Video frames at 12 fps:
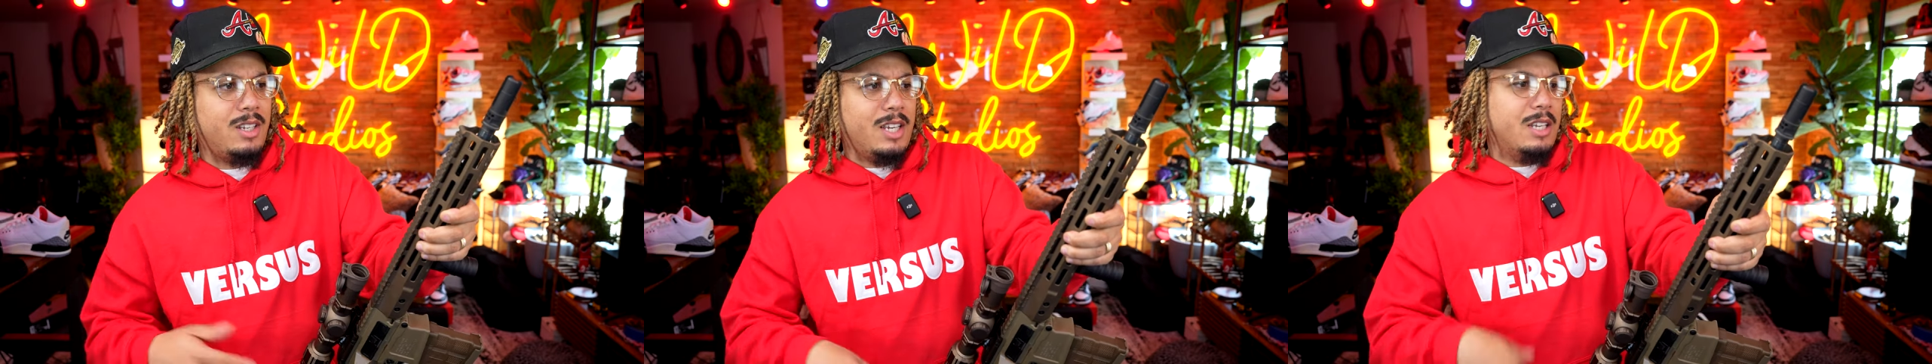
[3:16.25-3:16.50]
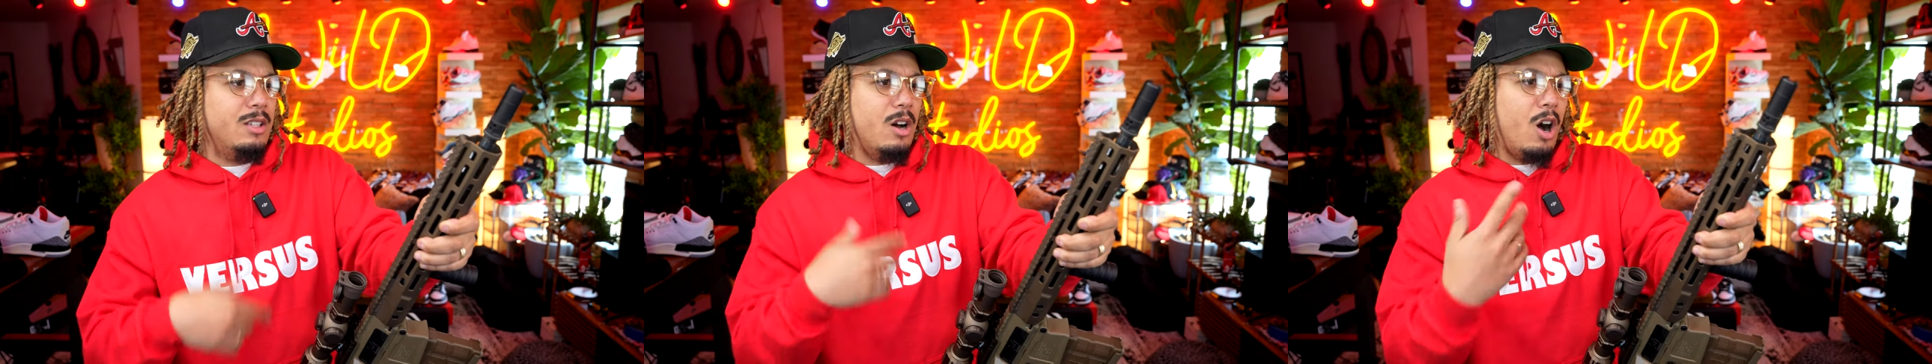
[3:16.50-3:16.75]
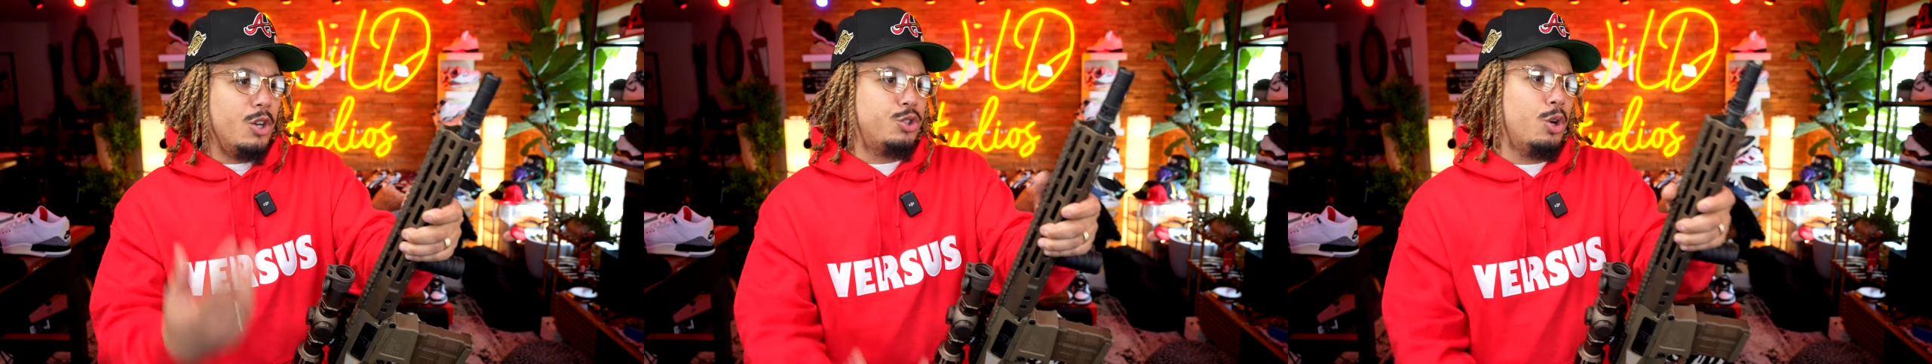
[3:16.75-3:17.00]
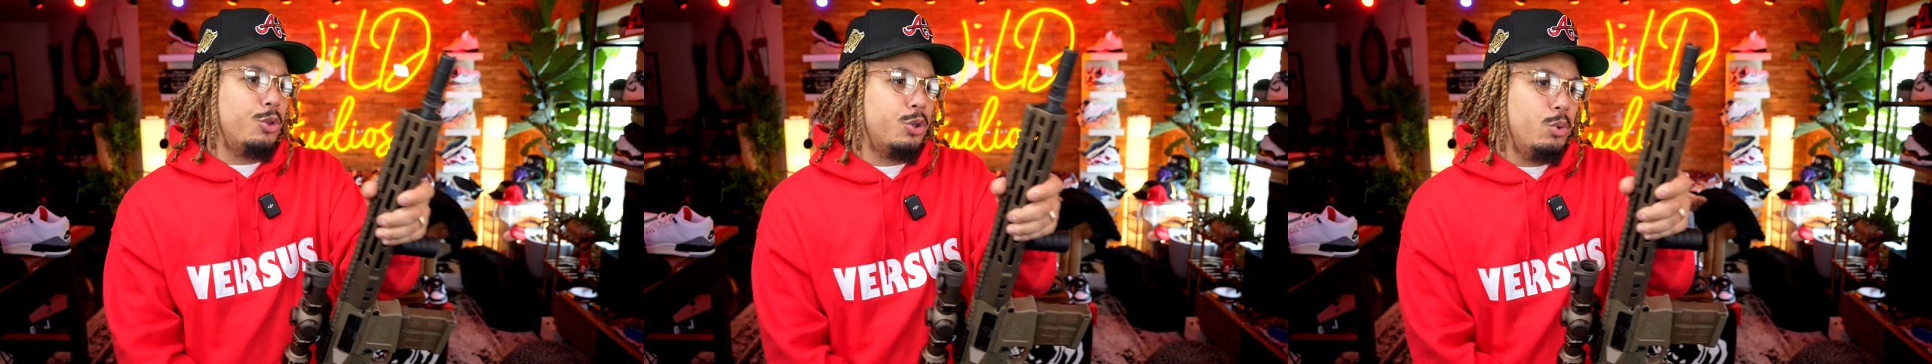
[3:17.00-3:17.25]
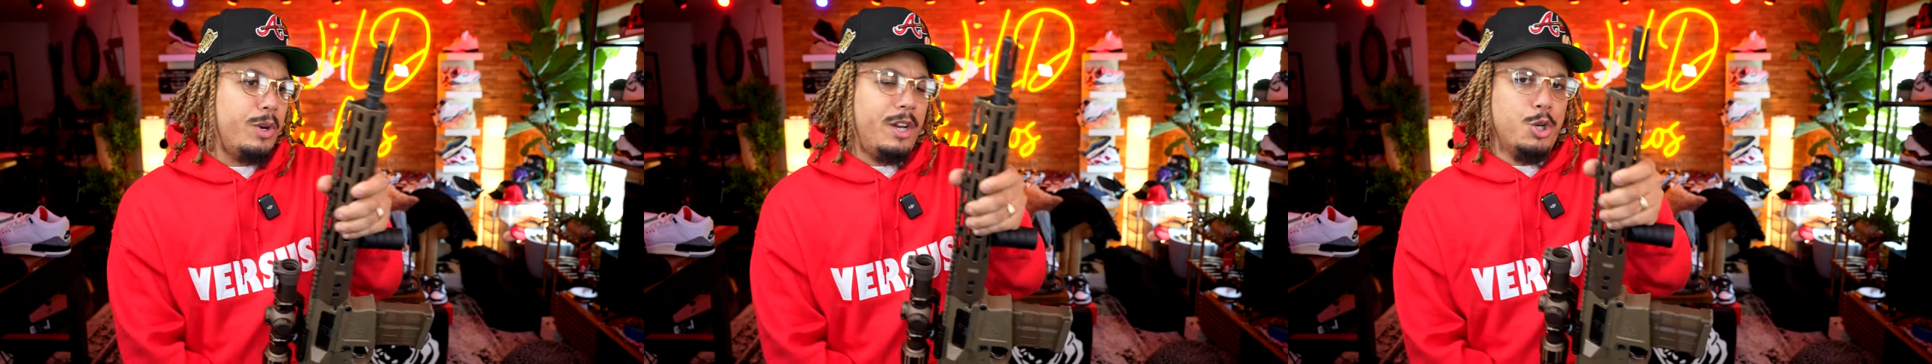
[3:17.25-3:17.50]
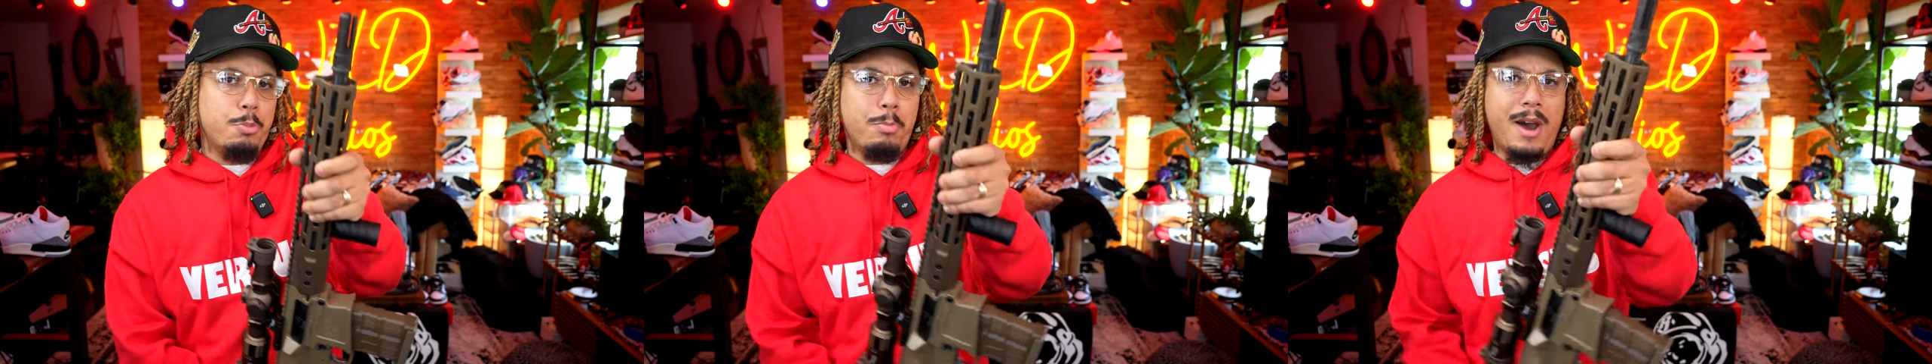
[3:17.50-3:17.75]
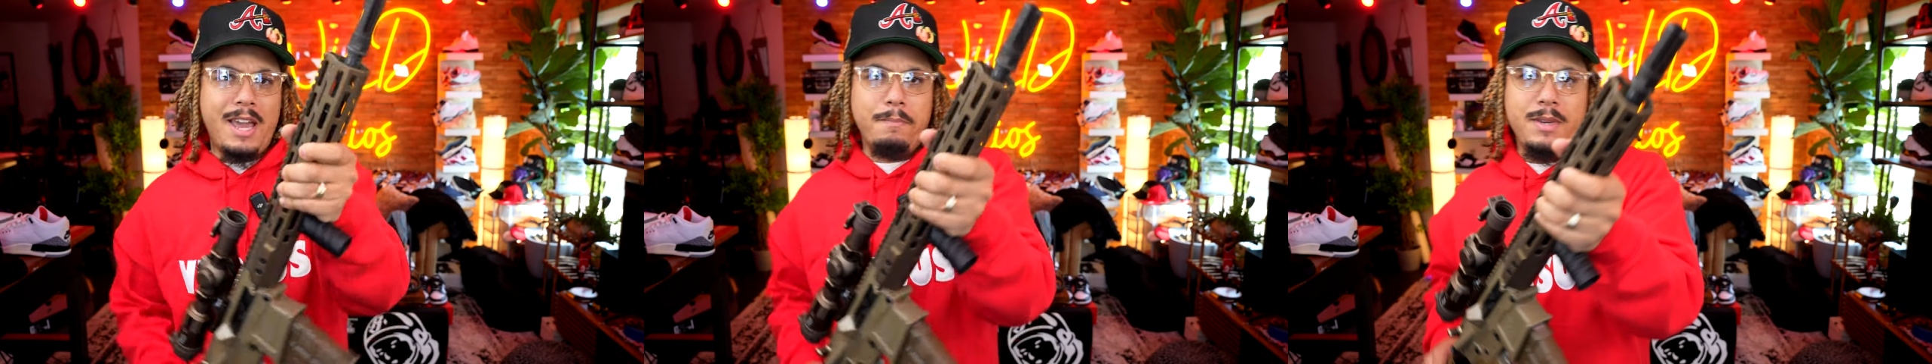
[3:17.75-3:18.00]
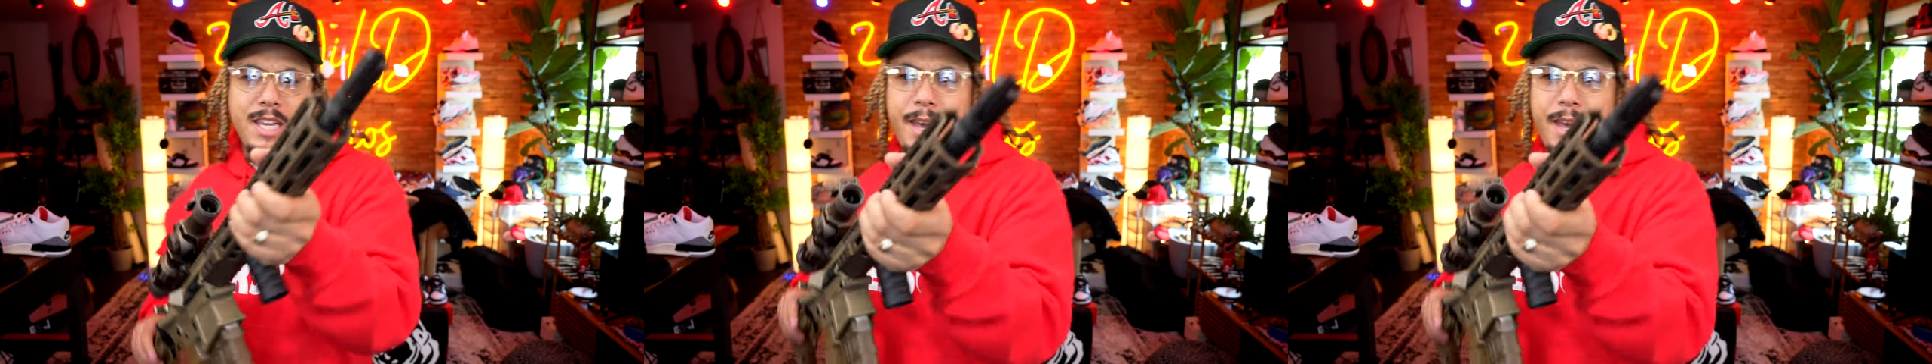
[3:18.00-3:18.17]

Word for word: He also threw in, you might be